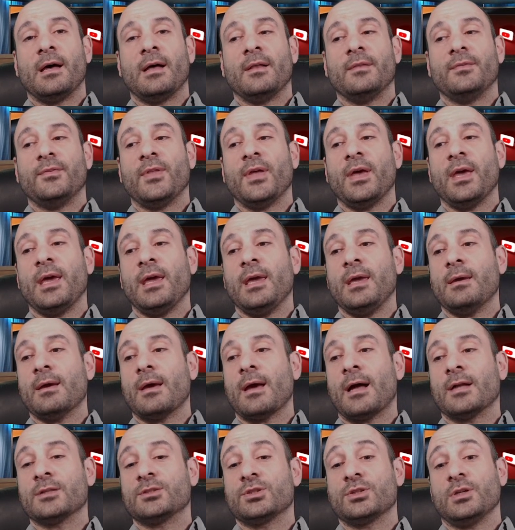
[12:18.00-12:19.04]
they
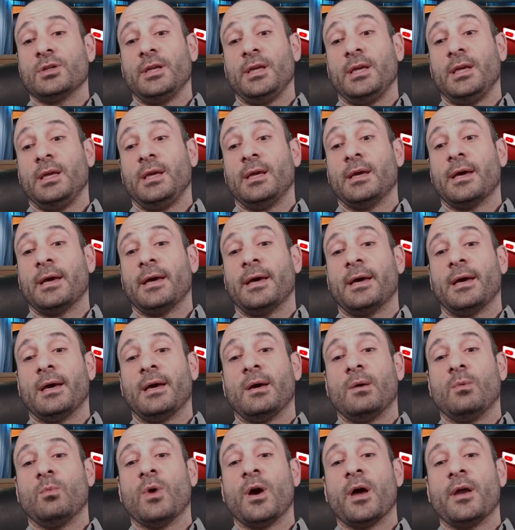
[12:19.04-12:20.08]
actually
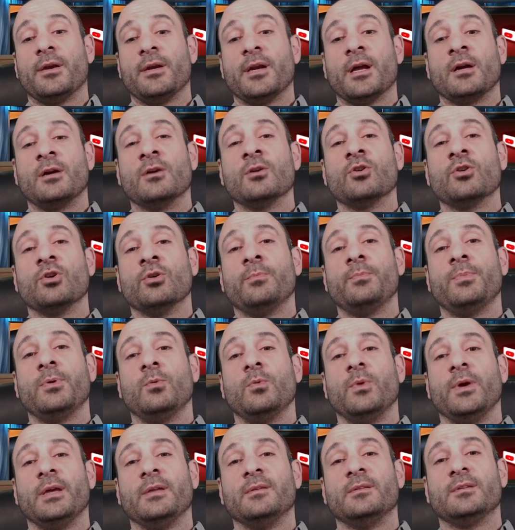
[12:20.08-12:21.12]
were in a group
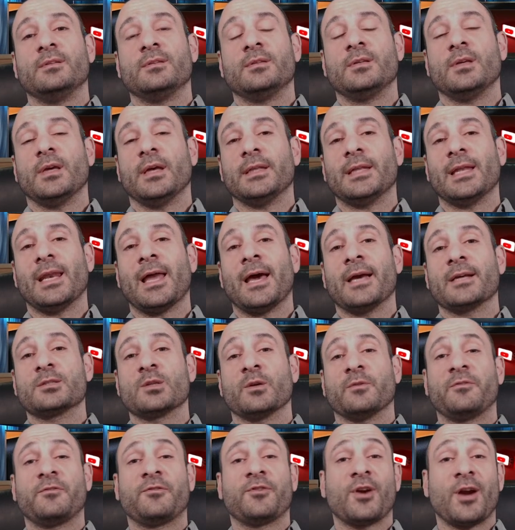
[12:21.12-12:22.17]
with the likes
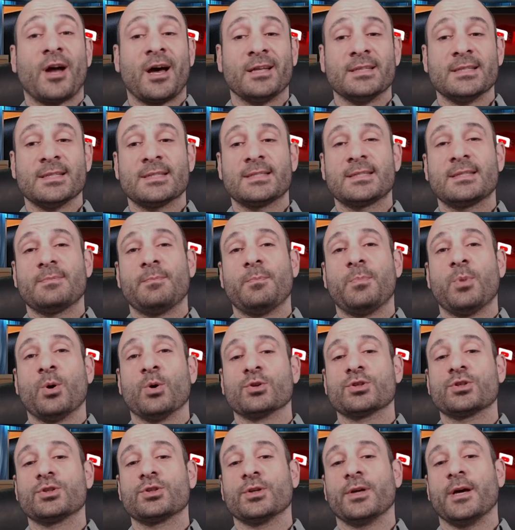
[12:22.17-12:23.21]
of France,
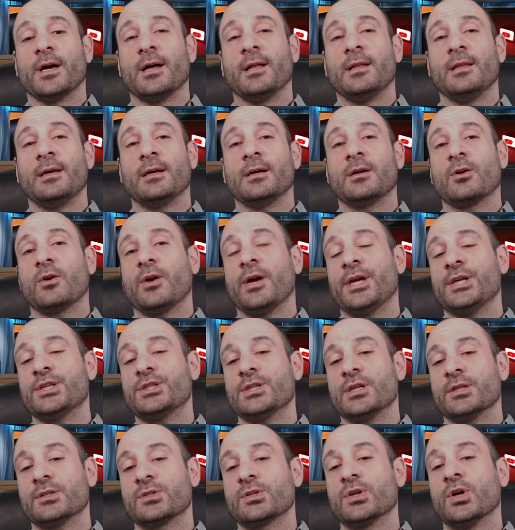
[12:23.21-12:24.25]
Portugal, and
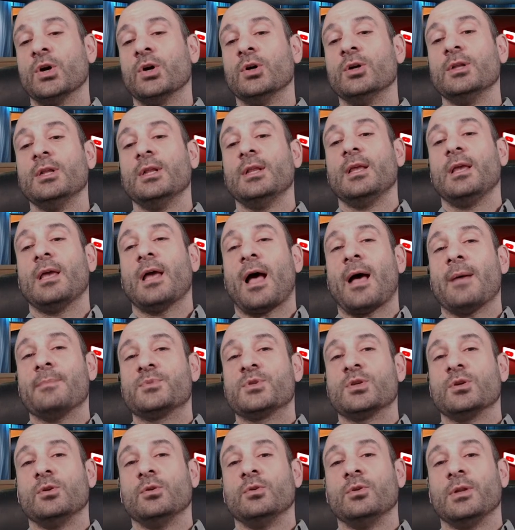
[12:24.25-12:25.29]
Croatia. So
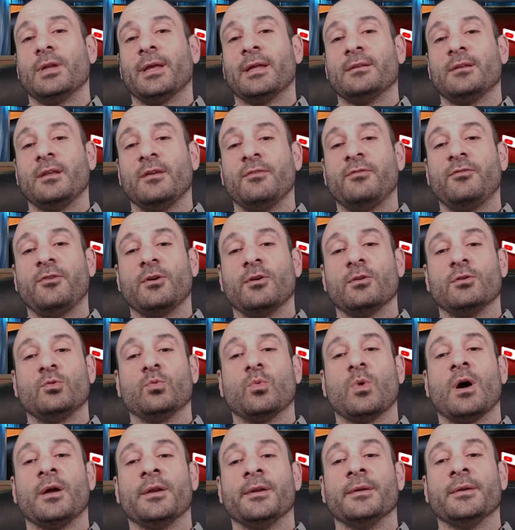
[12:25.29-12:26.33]
absolutely a difficult
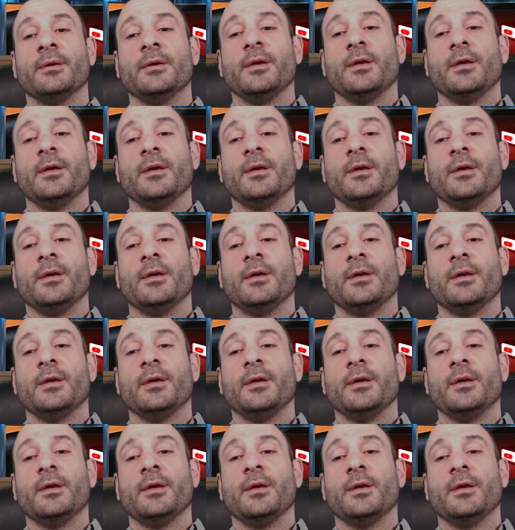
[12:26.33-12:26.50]
one.